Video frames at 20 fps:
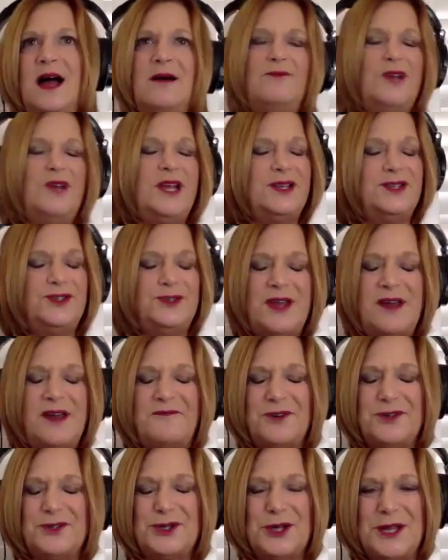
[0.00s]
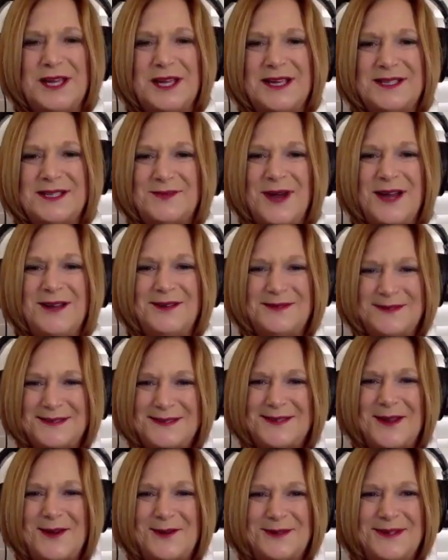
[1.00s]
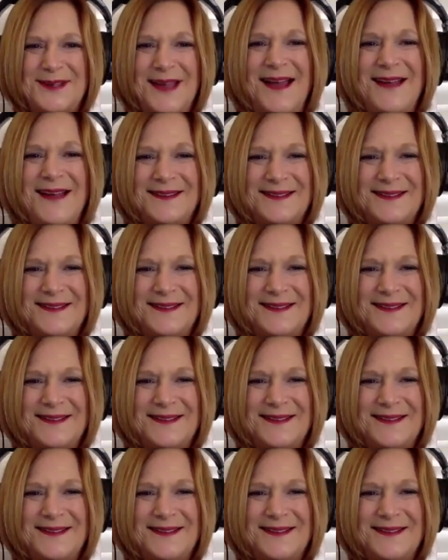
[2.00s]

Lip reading: we can do that virtually as well. So, yeah.